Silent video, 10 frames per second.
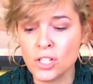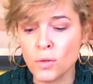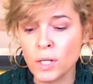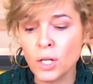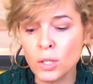
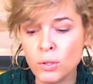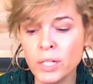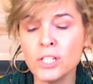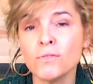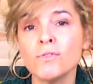So
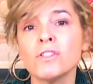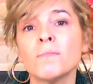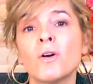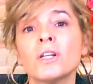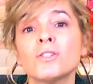including
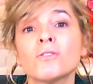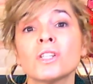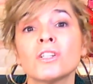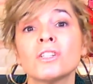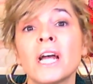Jerusalem artichokes
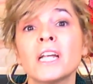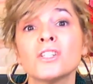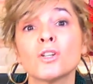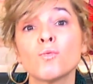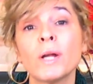in your diet
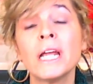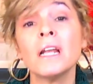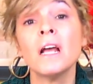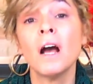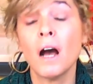is a
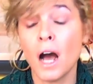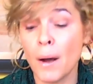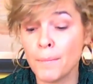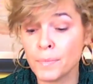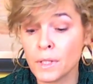great
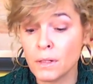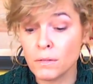um,